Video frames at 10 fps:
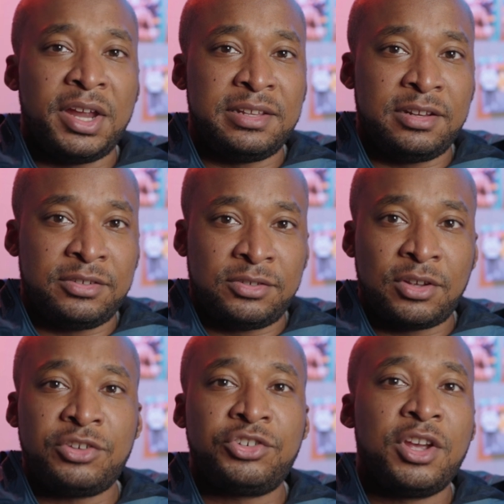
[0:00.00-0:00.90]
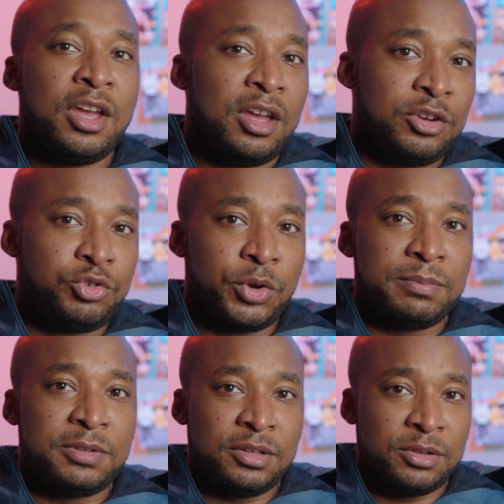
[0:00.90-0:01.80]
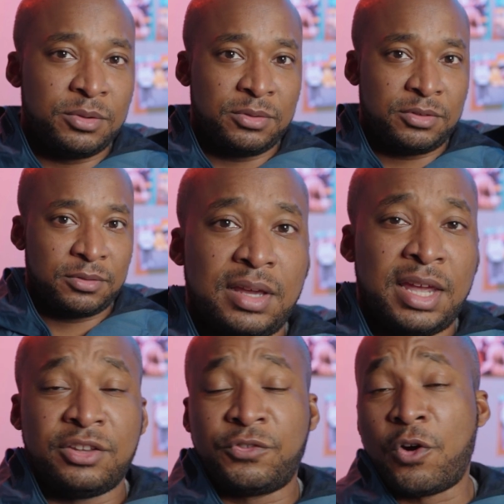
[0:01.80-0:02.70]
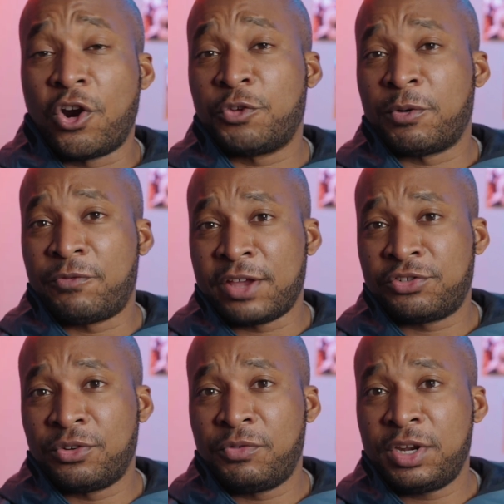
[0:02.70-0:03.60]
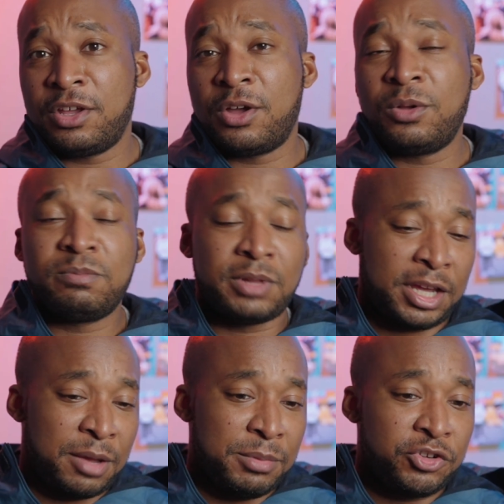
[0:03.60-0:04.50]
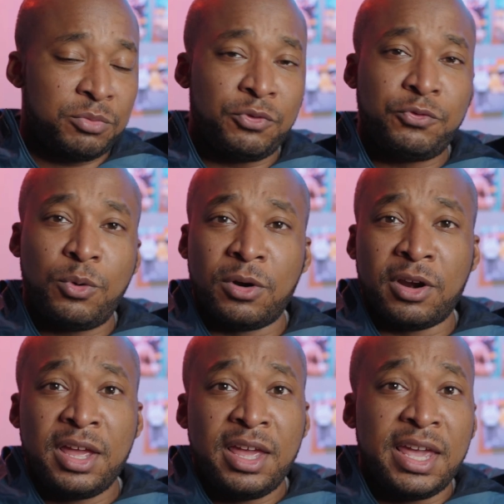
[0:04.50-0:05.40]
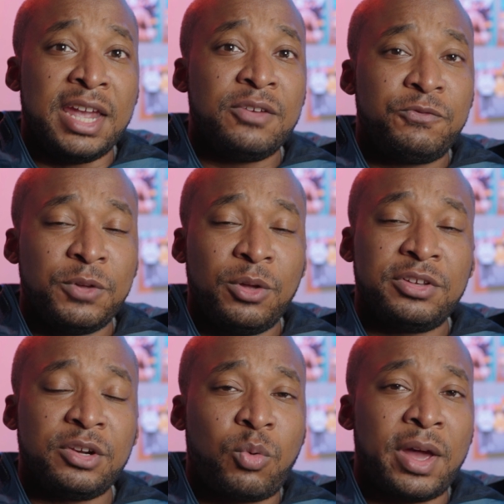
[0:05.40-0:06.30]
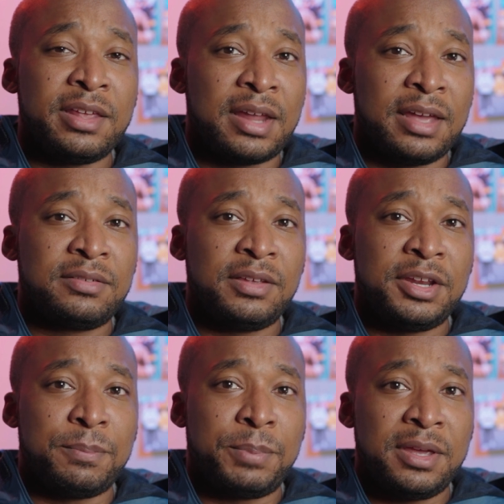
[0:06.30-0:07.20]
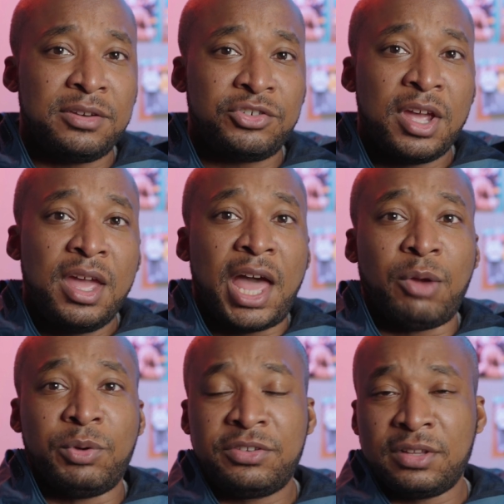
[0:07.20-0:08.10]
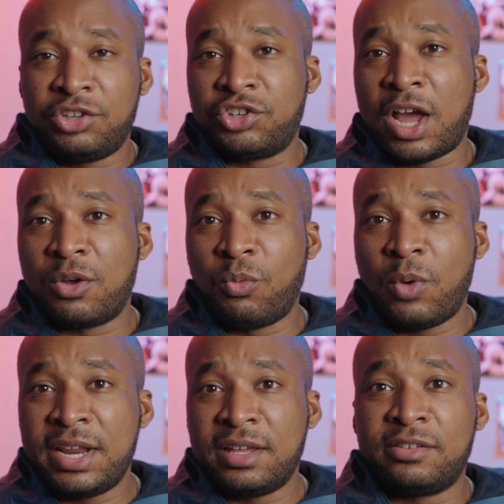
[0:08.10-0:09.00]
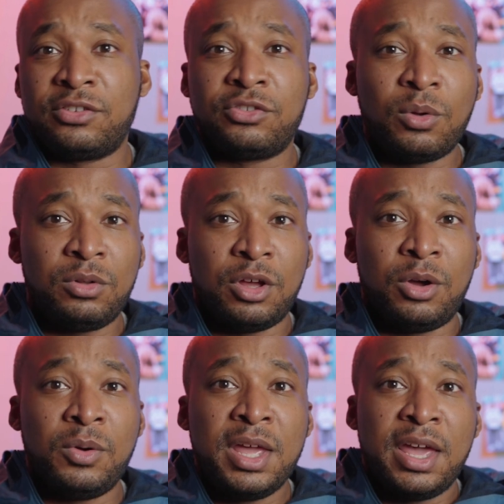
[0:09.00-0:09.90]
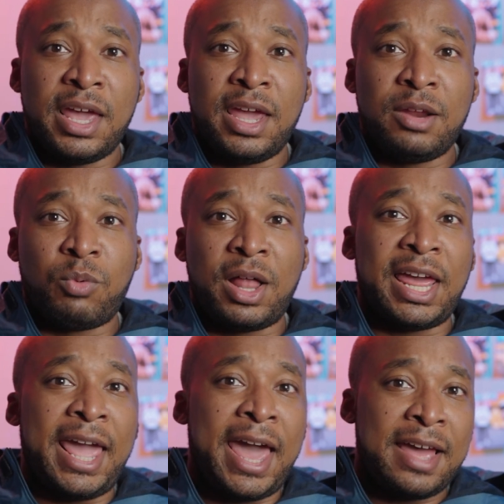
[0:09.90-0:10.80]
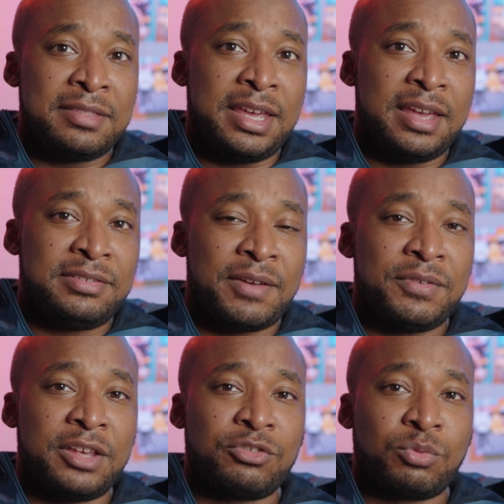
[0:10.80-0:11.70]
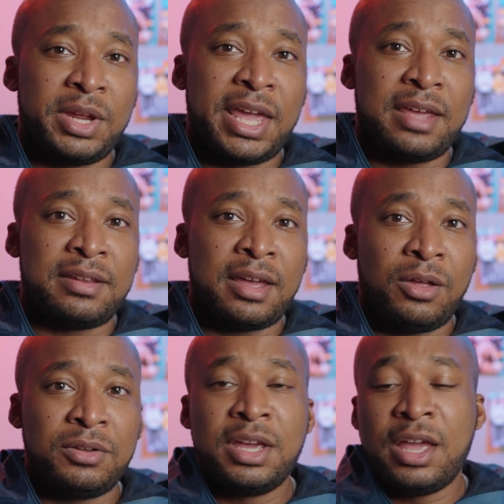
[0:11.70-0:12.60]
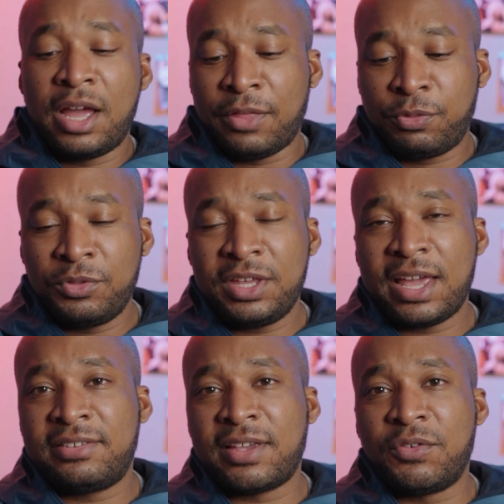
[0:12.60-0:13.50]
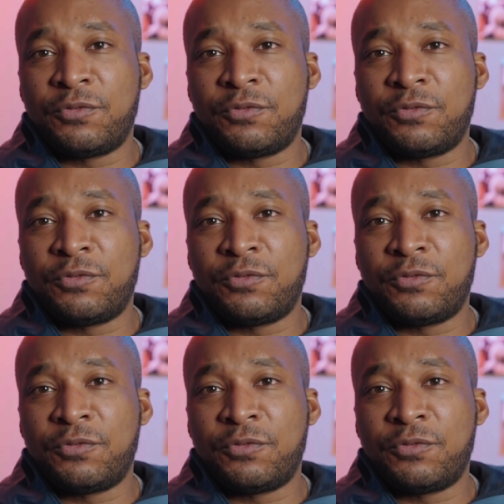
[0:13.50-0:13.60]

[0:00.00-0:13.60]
and it is such a dream to use. And as far as professional video, like I mentioned before, it fills in quite nicely in a pinch. I recently shot a wedding solo, and while I had the A7S III handheld, I threw the A7